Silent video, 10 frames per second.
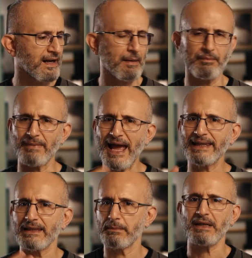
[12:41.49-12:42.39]
and I'm
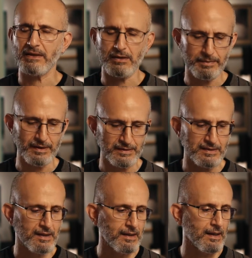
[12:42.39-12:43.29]
ad libbing here
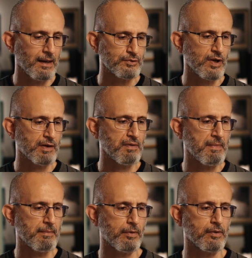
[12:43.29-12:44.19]
because I'm trying to
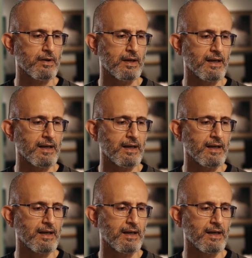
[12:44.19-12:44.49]
remember.